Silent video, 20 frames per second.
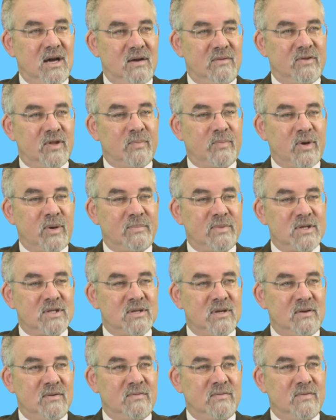for the purpose
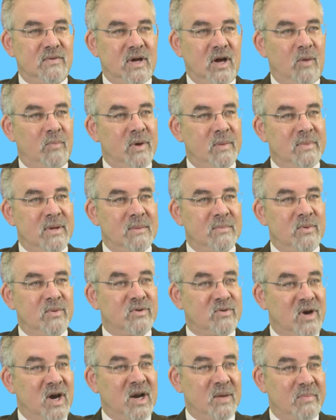of helping people
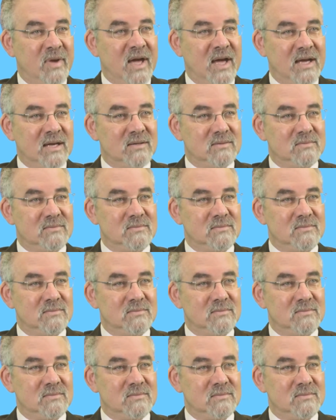with chronic pain,